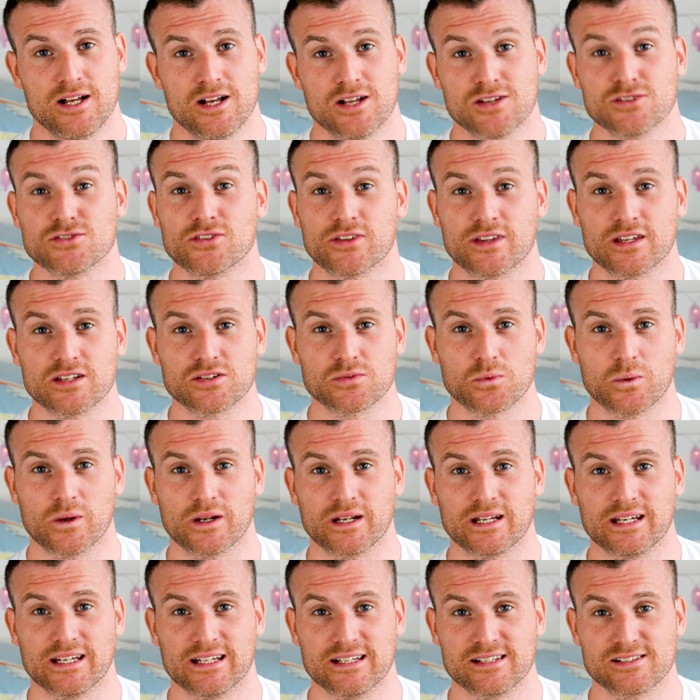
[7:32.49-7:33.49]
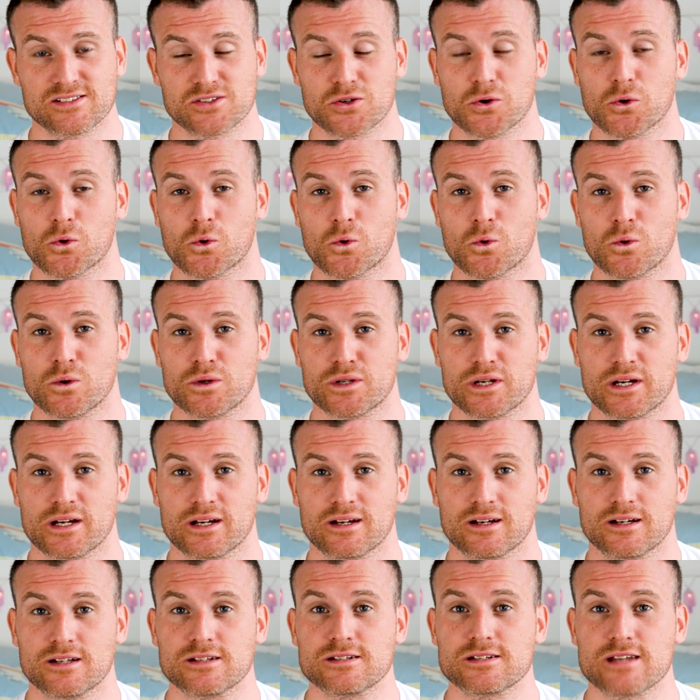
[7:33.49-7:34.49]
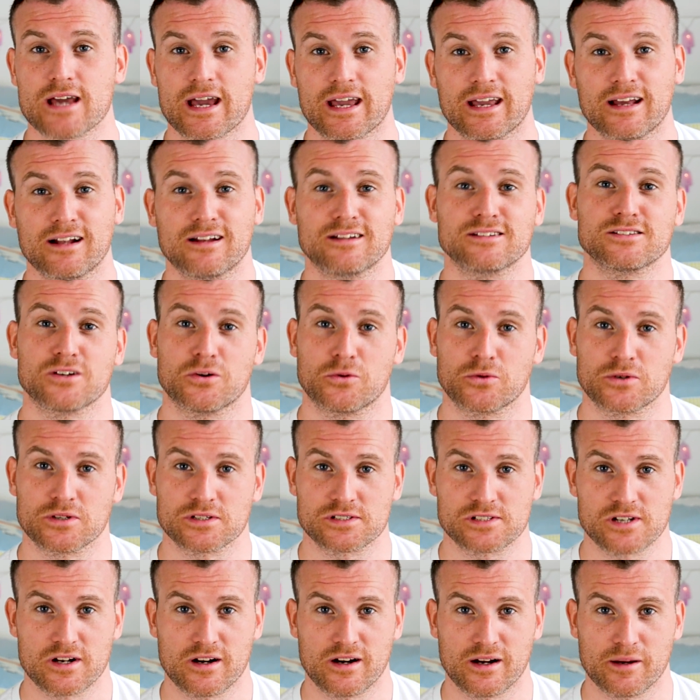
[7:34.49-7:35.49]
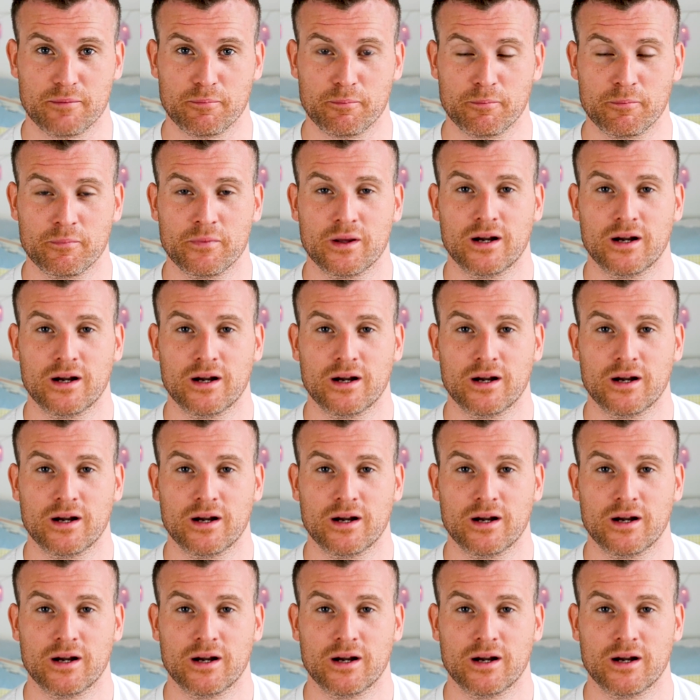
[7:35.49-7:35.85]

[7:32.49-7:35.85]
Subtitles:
So this one is called Tale as Old as Time.